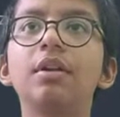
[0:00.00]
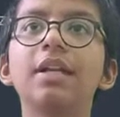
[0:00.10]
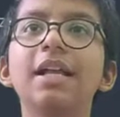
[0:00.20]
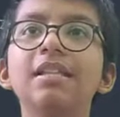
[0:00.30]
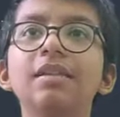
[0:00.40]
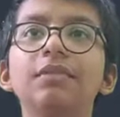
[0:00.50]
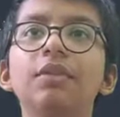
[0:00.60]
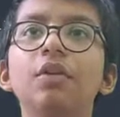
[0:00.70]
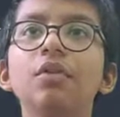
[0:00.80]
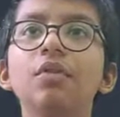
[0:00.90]

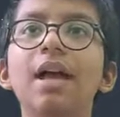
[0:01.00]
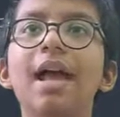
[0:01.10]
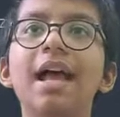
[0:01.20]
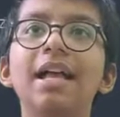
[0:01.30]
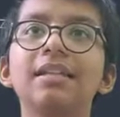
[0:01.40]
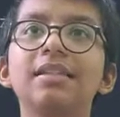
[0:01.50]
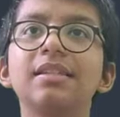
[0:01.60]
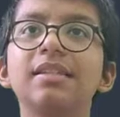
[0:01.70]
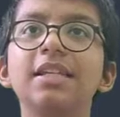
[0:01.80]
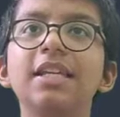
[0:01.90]
TensorFlow as
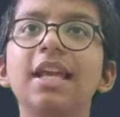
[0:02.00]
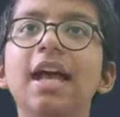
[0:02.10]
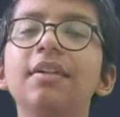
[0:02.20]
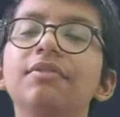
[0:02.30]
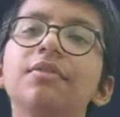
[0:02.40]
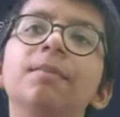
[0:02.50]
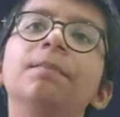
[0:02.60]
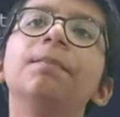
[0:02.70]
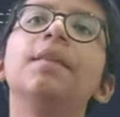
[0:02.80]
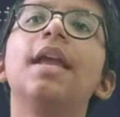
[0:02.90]
TF.
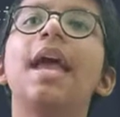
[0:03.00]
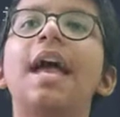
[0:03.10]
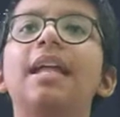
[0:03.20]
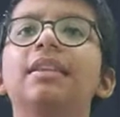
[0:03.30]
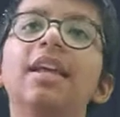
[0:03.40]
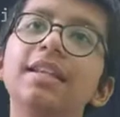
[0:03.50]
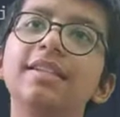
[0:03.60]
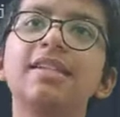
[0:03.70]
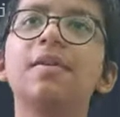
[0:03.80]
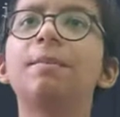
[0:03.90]
And then
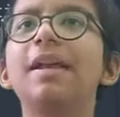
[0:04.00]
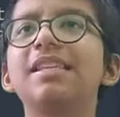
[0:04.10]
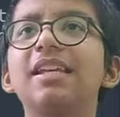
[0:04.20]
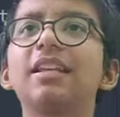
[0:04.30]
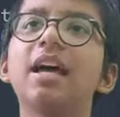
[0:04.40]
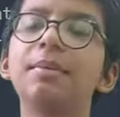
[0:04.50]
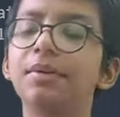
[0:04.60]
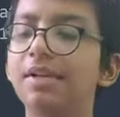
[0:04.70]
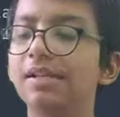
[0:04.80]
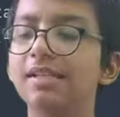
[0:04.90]
these are basic
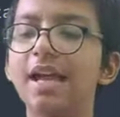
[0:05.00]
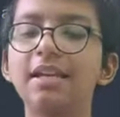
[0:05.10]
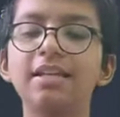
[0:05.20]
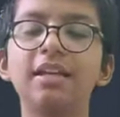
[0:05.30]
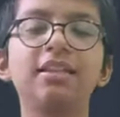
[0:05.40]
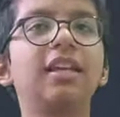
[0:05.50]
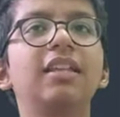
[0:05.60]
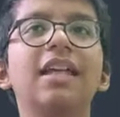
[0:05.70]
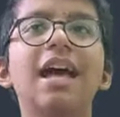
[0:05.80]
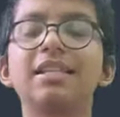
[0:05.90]
libraries that I
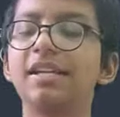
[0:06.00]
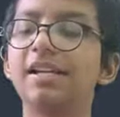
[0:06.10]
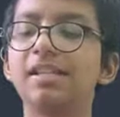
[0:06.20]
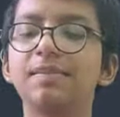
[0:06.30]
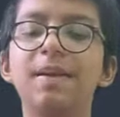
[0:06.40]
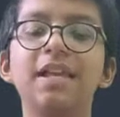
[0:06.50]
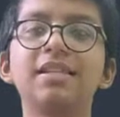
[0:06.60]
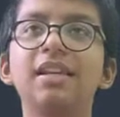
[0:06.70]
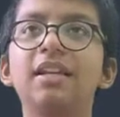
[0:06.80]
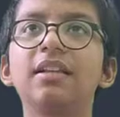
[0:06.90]
think that is
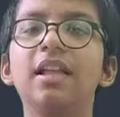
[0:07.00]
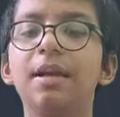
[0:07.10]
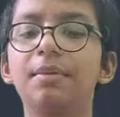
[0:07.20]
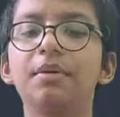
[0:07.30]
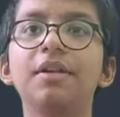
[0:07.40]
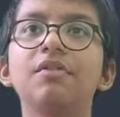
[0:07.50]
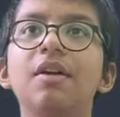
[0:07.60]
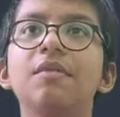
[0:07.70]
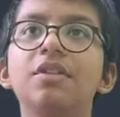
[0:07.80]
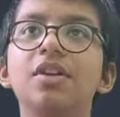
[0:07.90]
basic library. So
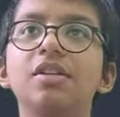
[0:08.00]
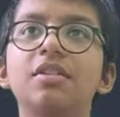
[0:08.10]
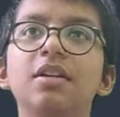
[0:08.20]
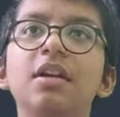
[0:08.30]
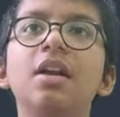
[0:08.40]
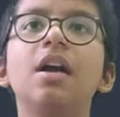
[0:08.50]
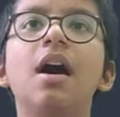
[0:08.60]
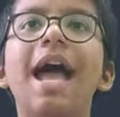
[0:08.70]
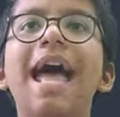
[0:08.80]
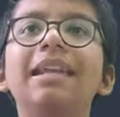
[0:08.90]
I will just
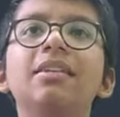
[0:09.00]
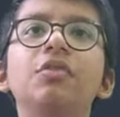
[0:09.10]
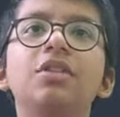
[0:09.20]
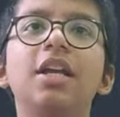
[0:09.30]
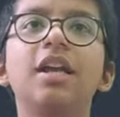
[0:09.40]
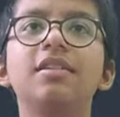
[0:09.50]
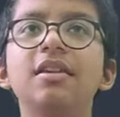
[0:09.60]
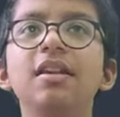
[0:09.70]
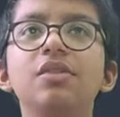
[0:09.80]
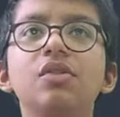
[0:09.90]
annotate
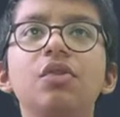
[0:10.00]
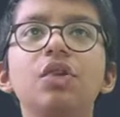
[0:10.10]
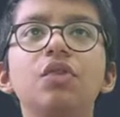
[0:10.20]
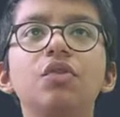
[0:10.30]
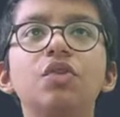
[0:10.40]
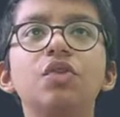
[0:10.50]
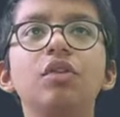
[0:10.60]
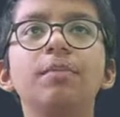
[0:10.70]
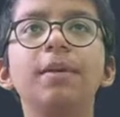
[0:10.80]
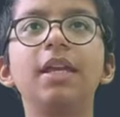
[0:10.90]
it. So you
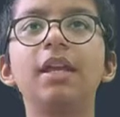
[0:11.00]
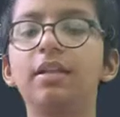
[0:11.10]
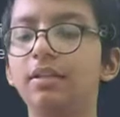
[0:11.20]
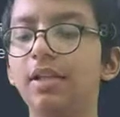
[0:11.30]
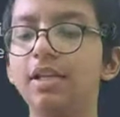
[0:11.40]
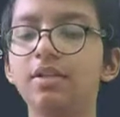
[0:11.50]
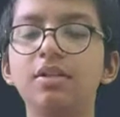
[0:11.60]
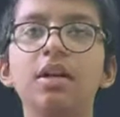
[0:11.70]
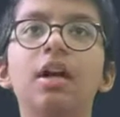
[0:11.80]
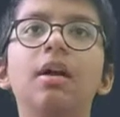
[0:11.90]
should be at least
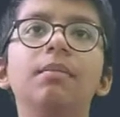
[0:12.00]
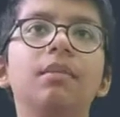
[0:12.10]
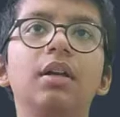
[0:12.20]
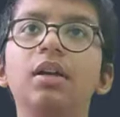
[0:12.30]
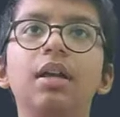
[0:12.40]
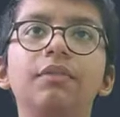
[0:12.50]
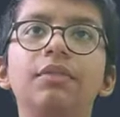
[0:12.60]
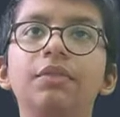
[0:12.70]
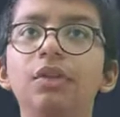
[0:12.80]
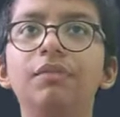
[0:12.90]

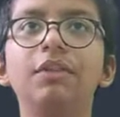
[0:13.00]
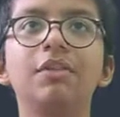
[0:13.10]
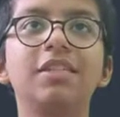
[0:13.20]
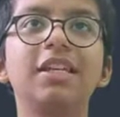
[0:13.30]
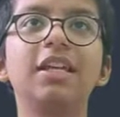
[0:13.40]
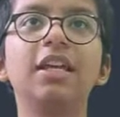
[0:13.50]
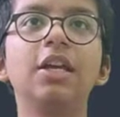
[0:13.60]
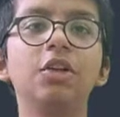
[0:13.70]
if you see